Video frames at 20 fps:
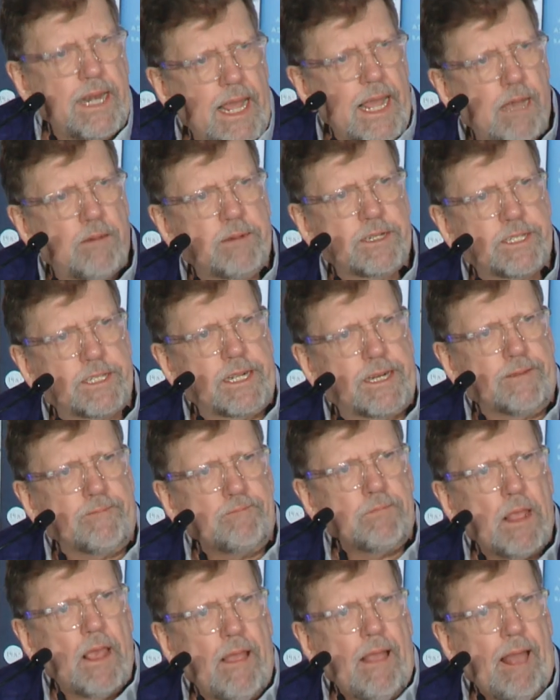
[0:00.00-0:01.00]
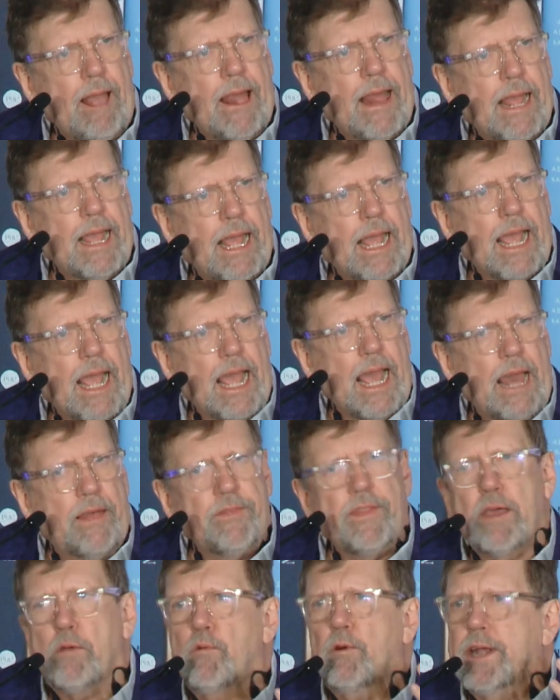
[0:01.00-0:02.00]
Hamilton,
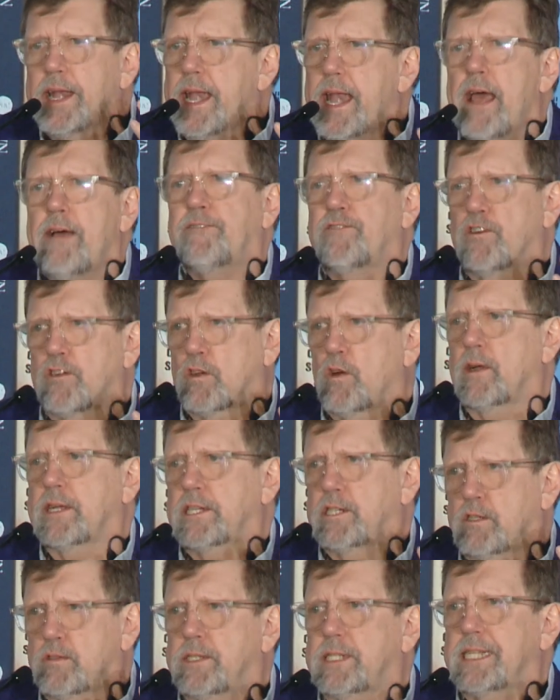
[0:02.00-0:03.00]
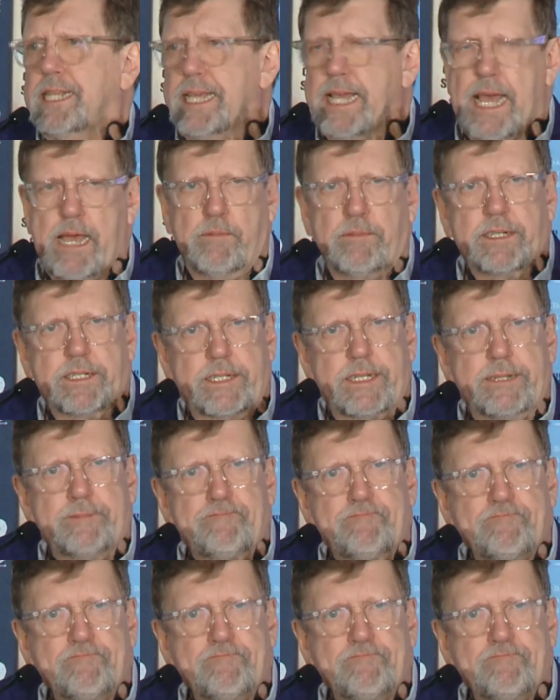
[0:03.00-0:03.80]
and they were never going to see Hamilton.